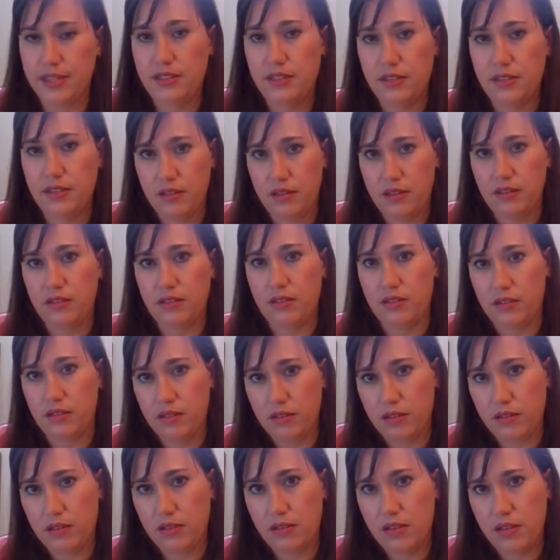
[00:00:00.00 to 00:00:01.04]

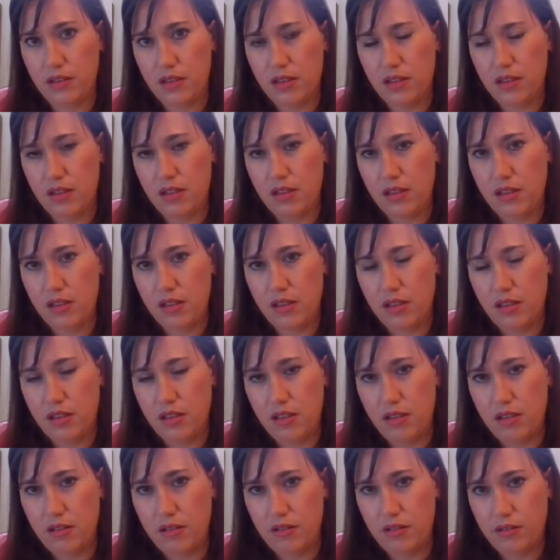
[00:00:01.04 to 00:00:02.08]

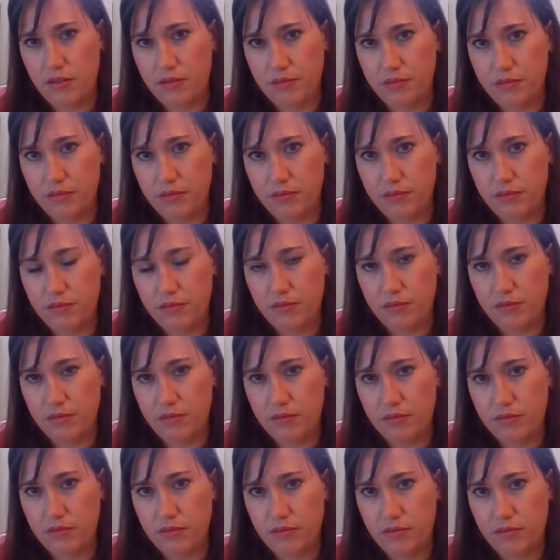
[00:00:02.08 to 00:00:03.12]

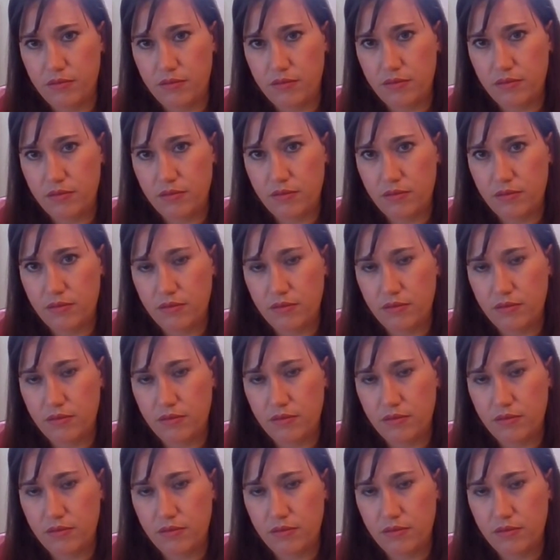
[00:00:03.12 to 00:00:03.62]
The person shown says nothing.